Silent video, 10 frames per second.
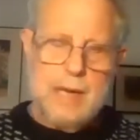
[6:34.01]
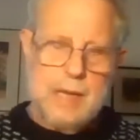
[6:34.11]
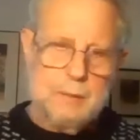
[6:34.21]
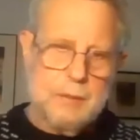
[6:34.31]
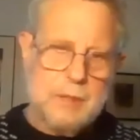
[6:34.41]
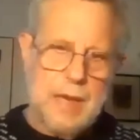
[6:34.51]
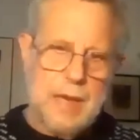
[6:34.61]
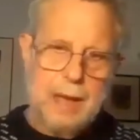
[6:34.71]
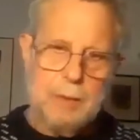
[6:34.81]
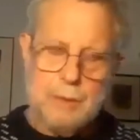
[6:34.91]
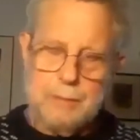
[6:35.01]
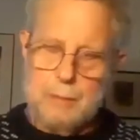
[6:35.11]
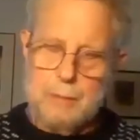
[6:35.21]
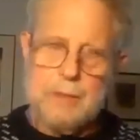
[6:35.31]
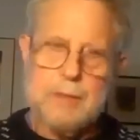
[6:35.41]
out of his house
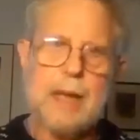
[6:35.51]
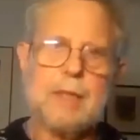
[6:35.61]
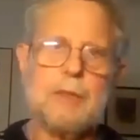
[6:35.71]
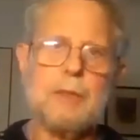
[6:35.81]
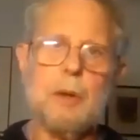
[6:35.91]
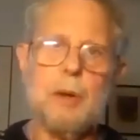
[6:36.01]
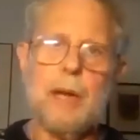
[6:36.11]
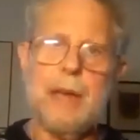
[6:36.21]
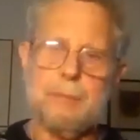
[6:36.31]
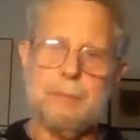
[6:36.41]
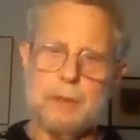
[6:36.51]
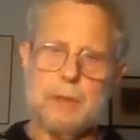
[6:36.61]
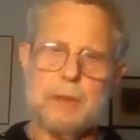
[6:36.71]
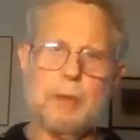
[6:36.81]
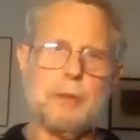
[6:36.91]
from the second story after a
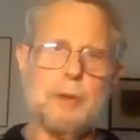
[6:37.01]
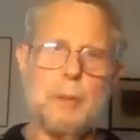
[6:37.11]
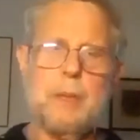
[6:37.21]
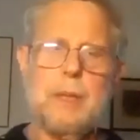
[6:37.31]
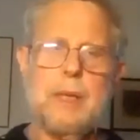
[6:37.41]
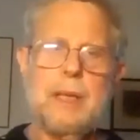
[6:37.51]
snowstorm,